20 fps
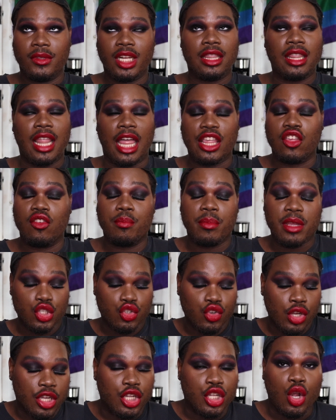like you've been
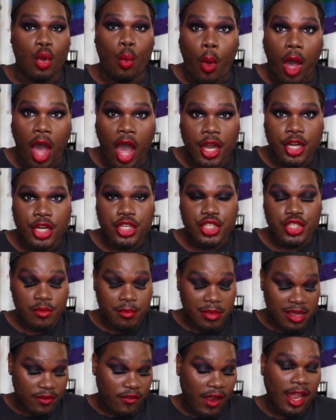drinking your waters, you've
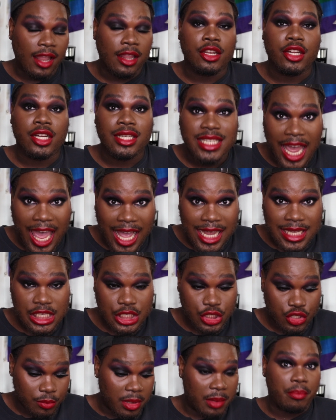been filing your
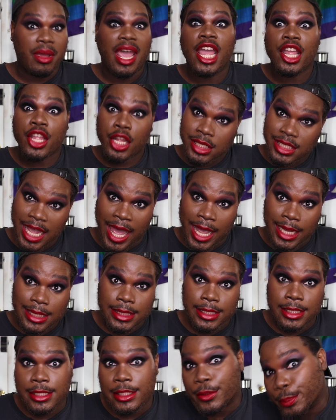taxes, you've been paying your
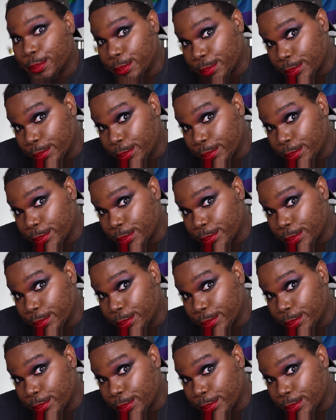taxes.